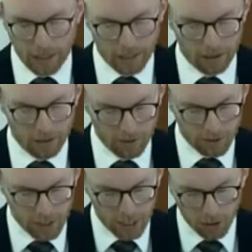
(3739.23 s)
in
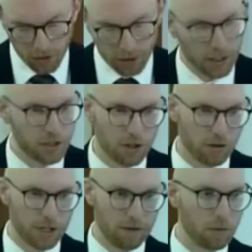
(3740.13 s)
2 Corinthians
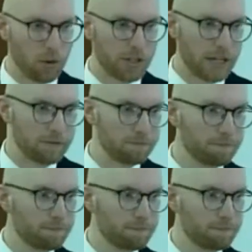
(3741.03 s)
13 14.